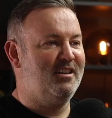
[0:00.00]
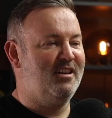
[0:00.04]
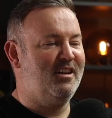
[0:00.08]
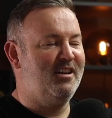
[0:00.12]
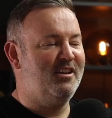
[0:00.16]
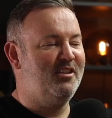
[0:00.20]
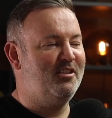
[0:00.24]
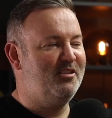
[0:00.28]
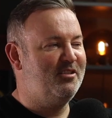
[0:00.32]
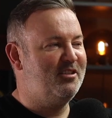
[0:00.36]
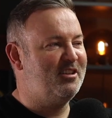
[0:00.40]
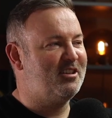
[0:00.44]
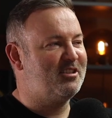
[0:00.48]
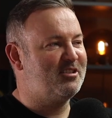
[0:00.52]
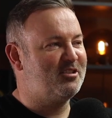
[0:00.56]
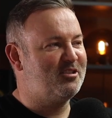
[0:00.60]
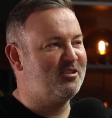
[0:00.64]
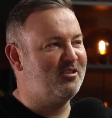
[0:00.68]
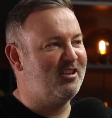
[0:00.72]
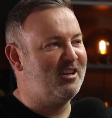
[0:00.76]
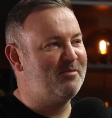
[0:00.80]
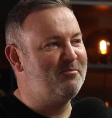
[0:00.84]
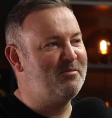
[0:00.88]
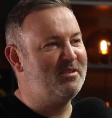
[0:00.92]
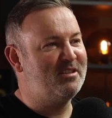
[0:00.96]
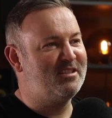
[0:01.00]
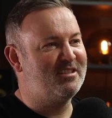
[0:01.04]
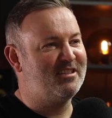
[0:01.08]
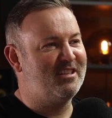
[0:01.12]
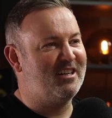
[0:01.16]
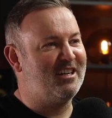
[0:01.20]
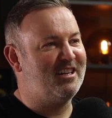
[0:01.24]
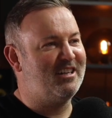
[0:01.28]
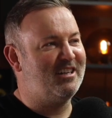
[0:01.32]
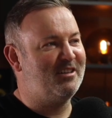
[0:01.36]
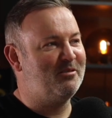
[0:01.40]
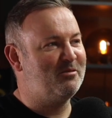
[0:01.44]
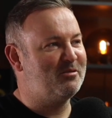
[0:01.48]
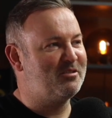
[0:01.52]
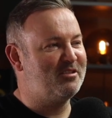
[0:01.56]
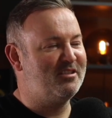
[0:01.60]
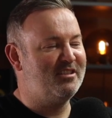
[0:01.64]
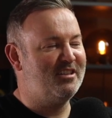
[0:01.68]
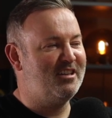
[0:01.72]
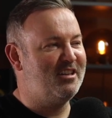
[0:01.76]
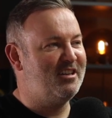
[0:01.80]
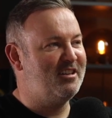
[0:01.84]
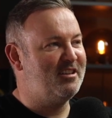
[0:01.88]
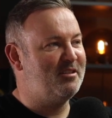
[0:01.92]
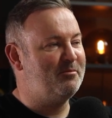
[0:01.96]
I heard that story. I missed that. I
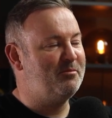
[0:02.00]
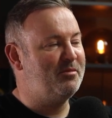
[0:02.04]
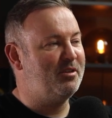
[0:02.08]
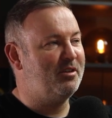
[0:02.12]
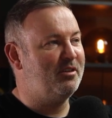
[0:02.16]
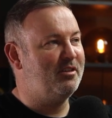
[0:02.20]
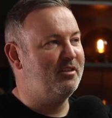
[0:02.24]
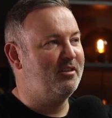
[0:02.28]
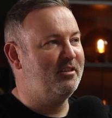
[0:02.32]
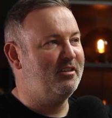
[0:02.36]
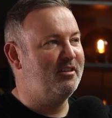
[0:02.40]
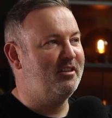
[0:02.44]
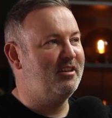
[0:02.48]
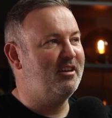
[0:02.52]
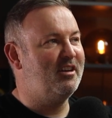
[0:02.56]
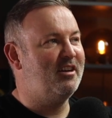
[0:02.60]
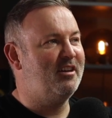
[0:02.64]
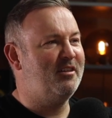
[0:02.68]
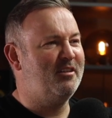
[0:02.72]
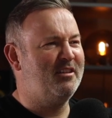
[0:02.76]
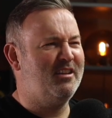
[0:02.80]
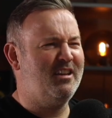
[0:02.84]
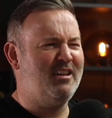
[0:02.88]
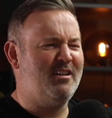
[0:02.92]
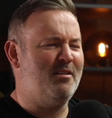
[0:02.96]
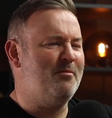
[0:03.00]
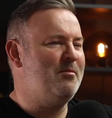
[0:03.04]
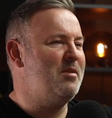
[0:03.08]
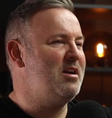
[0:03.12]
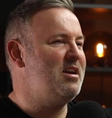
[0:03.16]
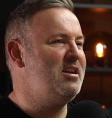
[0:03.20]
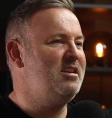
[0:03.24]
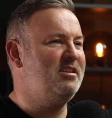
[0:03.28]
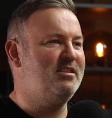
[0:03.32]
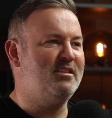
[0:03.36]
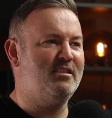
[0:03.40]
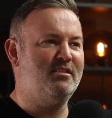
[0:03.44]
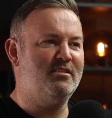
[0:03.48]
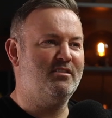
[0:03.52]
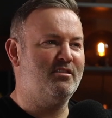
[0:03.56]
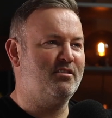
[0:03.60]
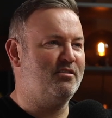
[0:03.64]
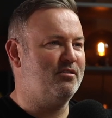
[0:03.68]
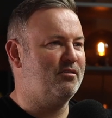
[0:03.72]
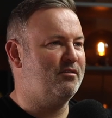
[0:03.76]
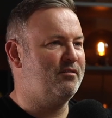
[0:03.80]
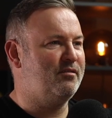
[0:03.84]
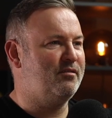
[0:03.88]
wasn't there then. But that amazing stuff.